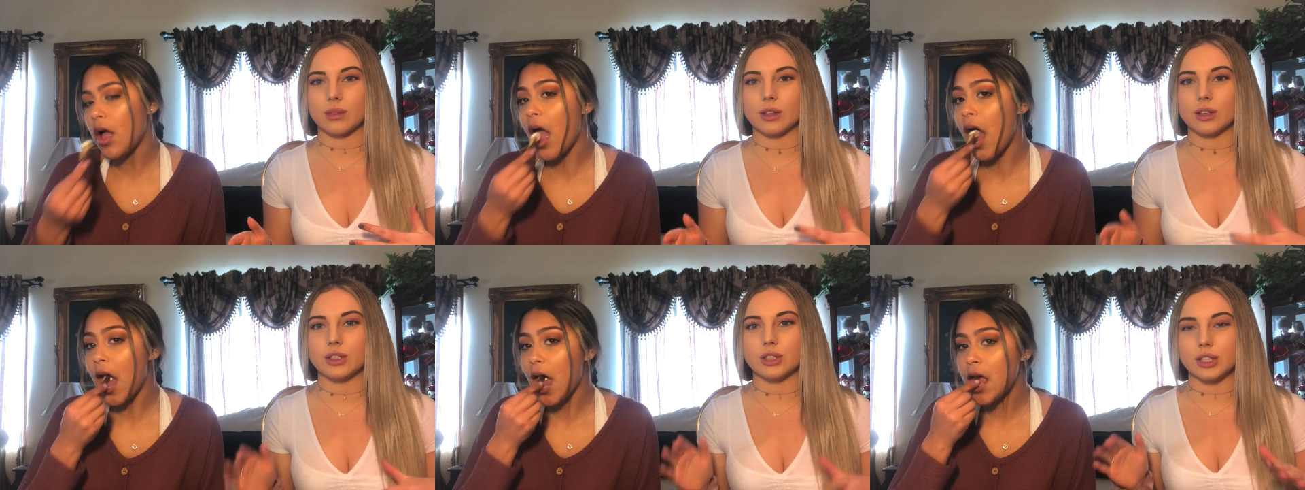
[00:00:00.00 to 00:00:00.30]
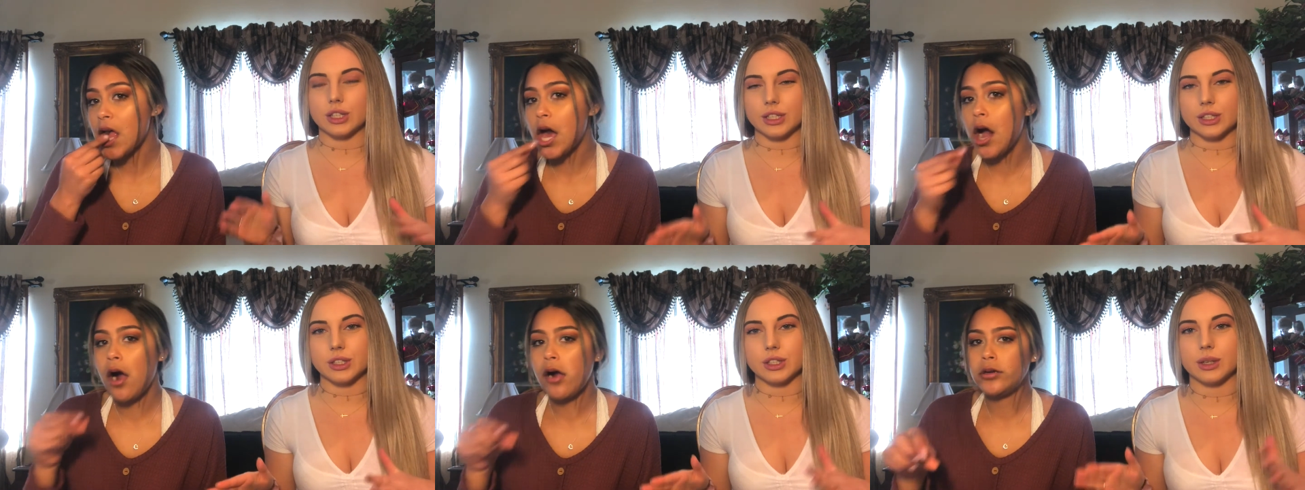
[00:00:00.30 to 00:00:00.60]

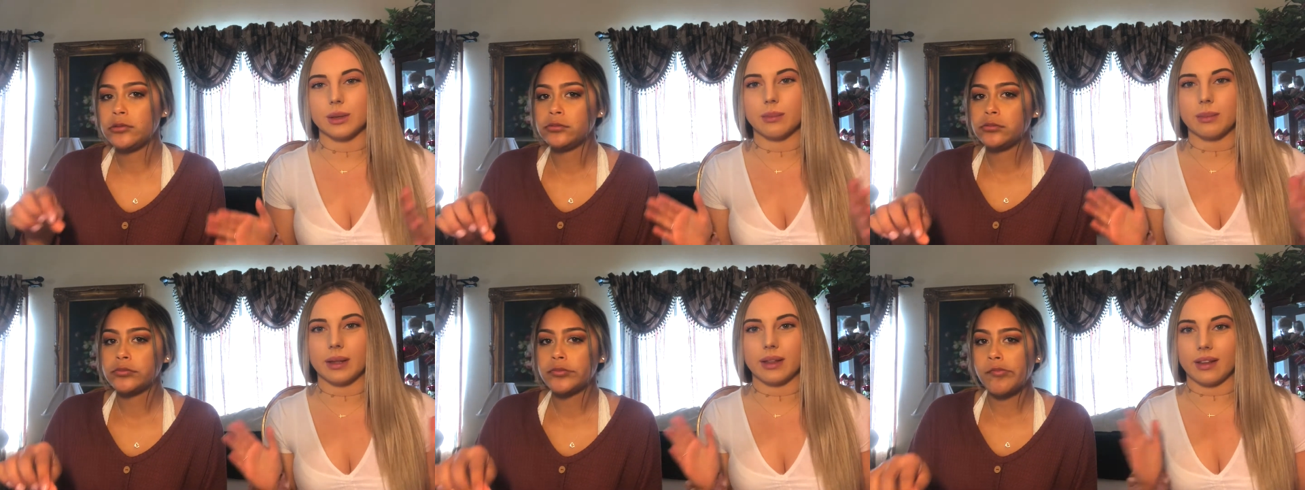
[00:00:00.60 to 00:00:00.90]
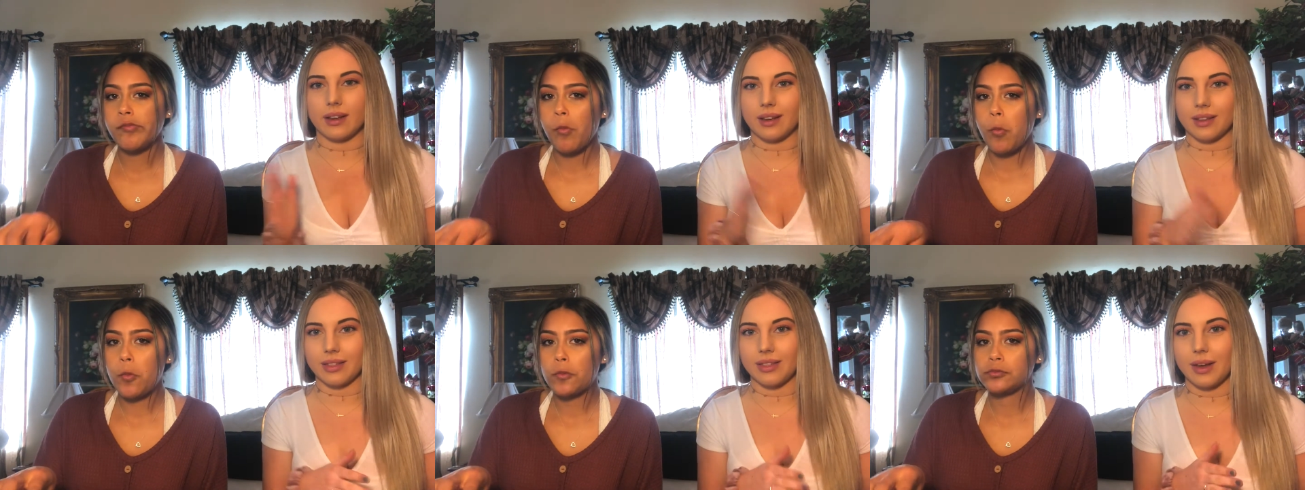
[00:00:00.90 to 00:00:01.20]
Speaker 1: she should be
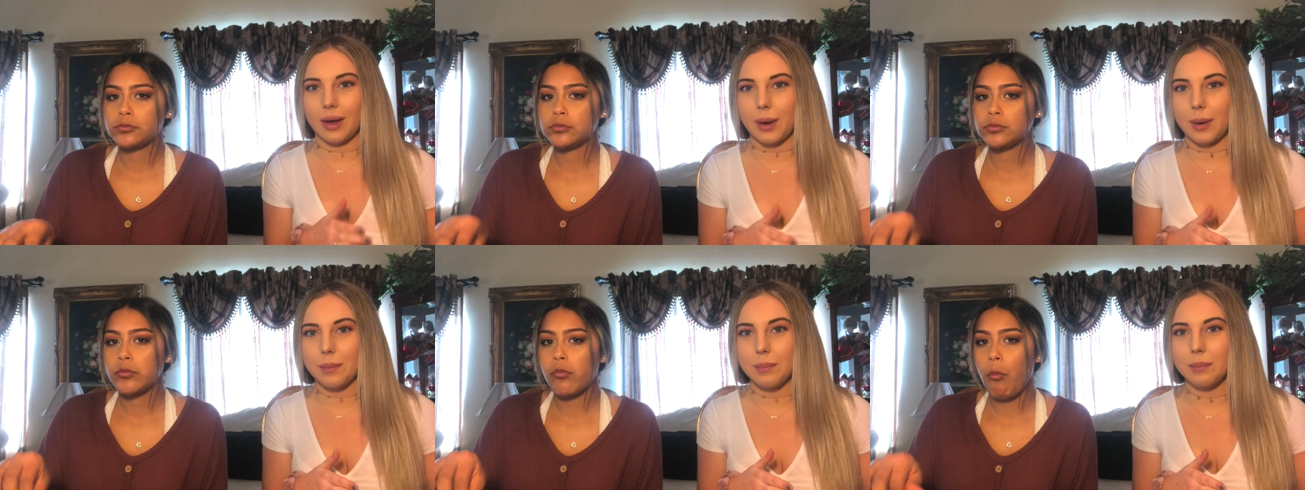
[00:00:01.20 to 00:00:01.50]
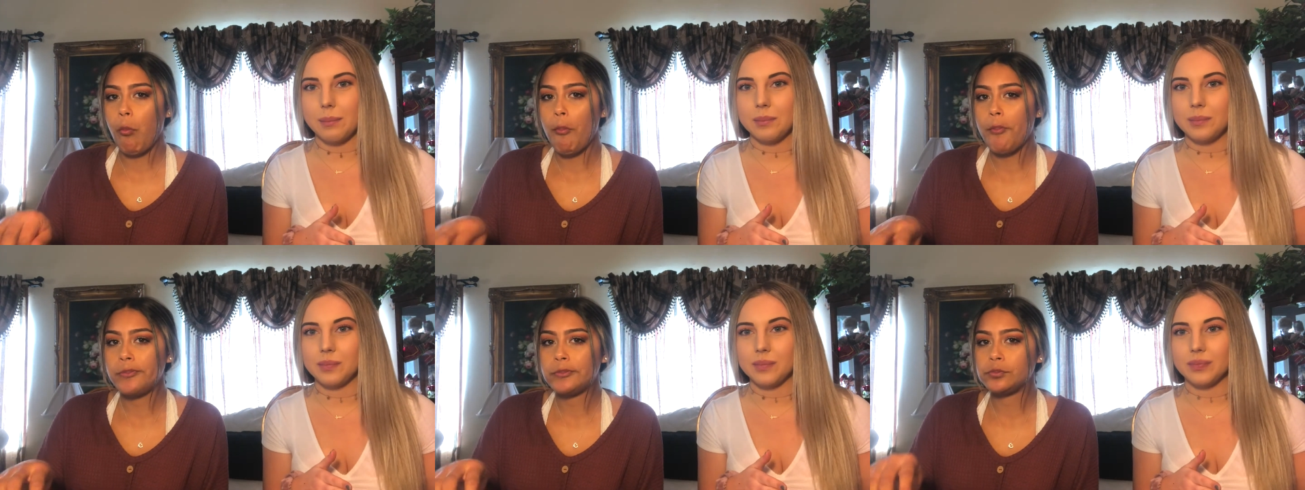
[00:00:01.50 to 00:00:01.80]
like them,
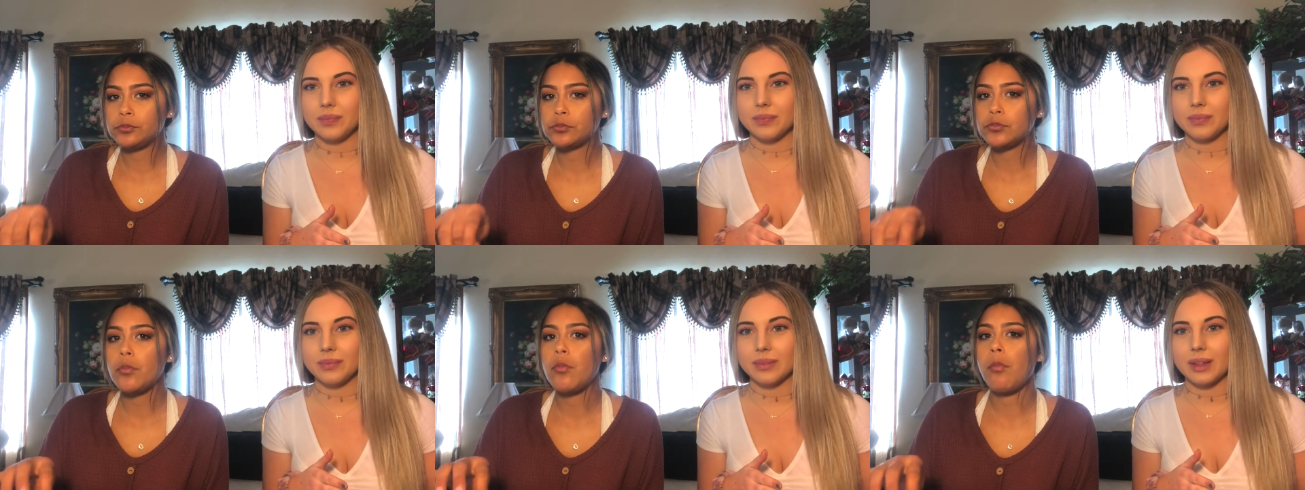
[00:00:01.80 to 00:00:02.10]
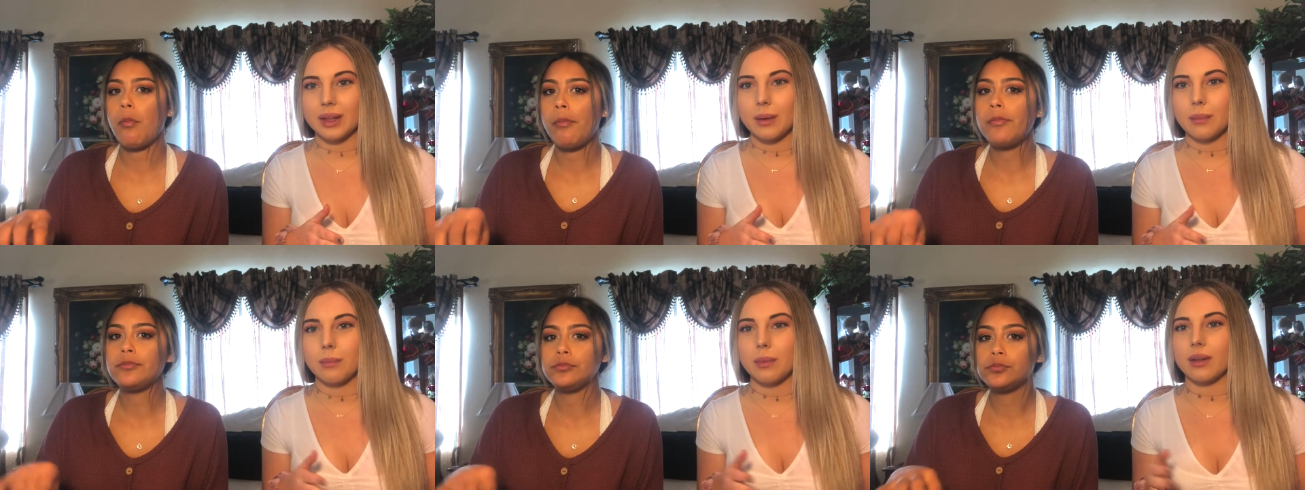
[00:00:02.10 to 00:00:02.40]

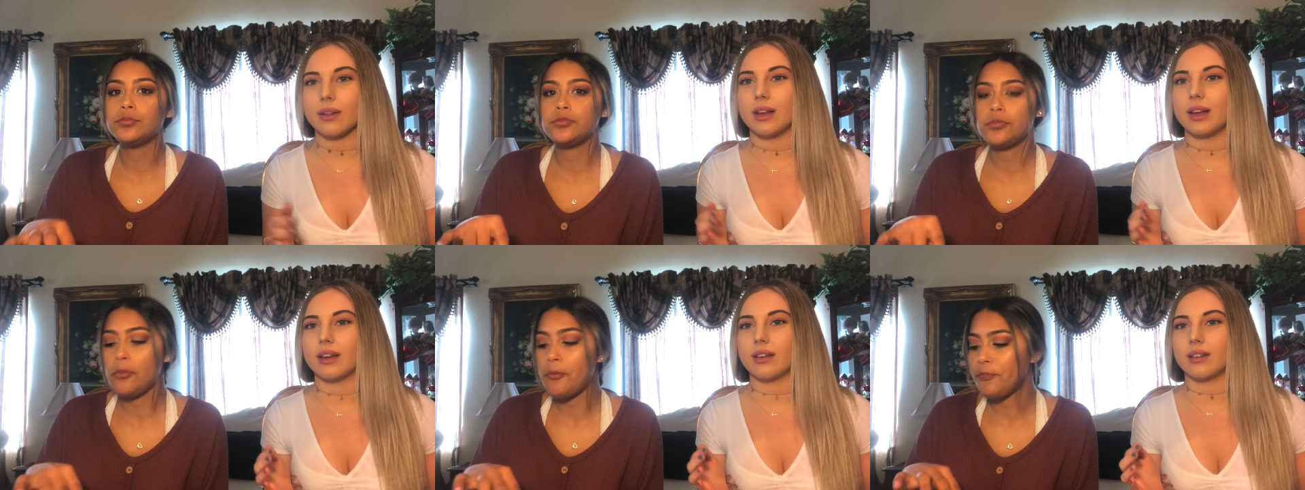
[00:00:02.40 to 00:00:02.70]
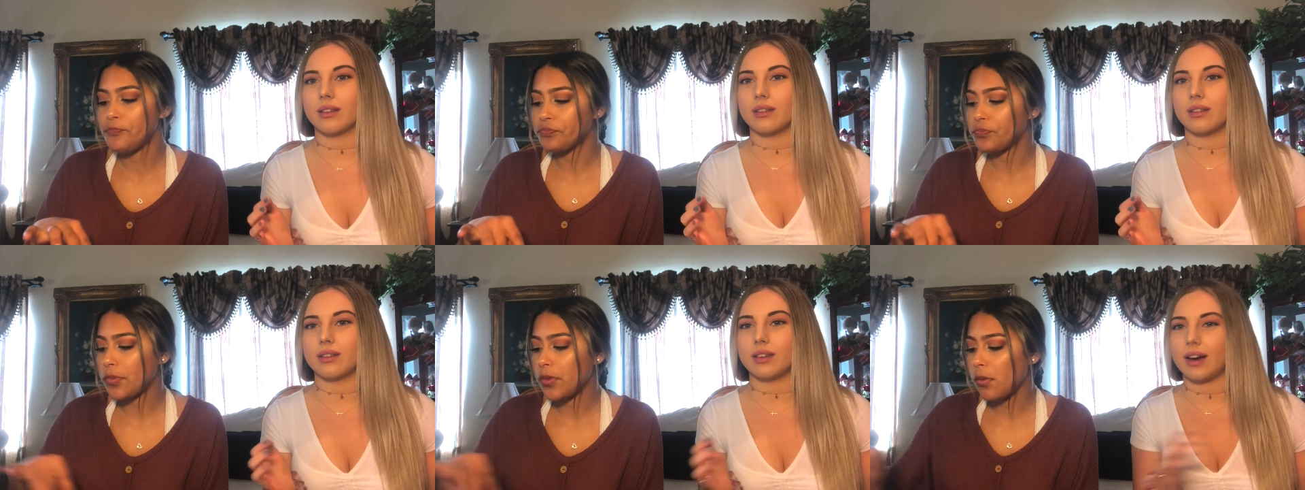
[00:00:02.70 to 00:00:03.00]
but like
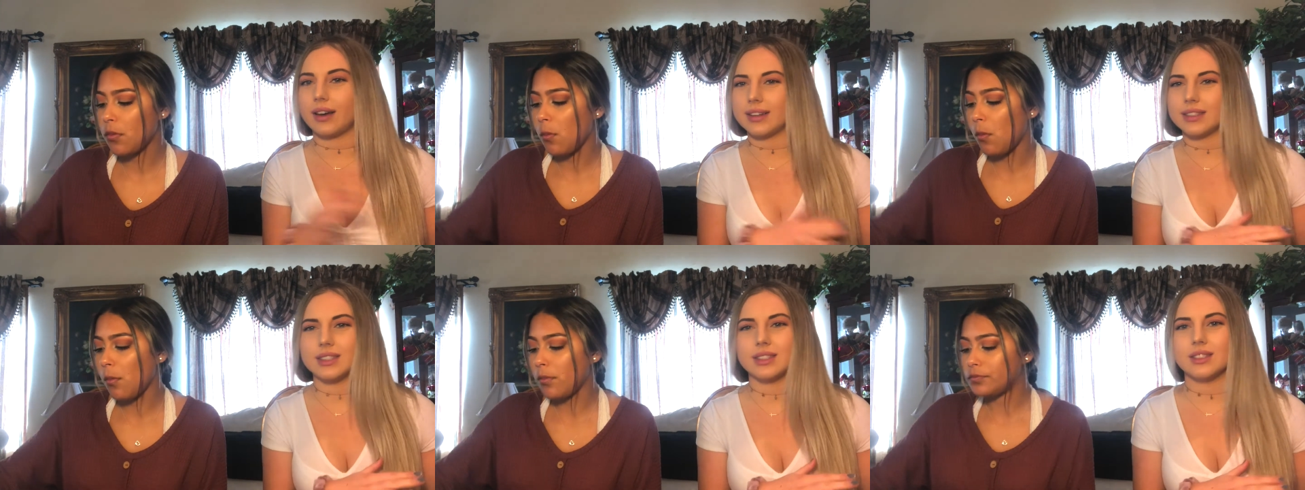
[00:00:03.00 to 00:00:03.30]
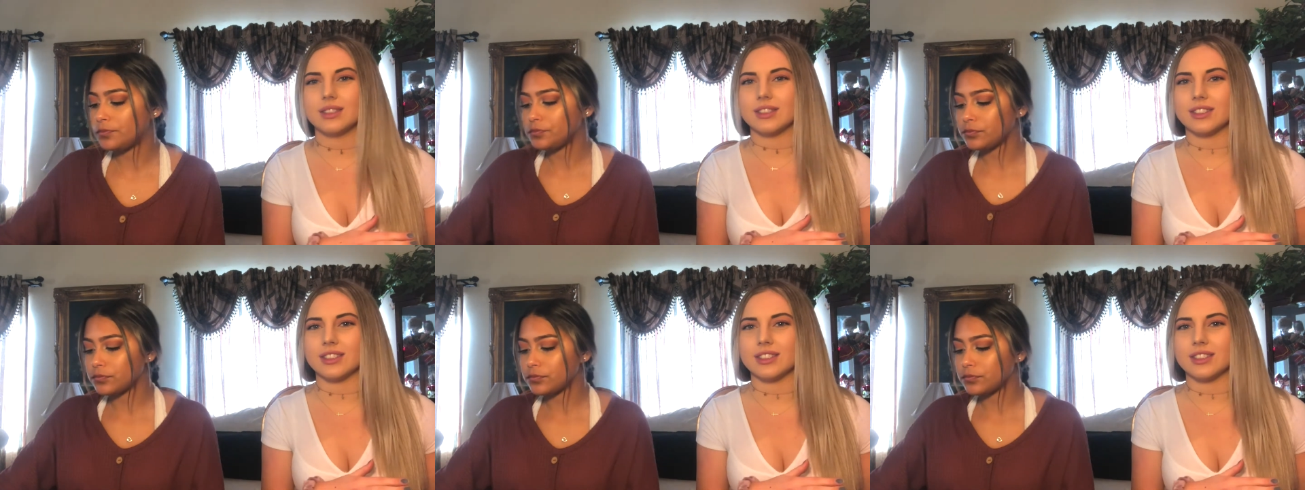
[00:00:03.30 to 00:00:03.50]
guys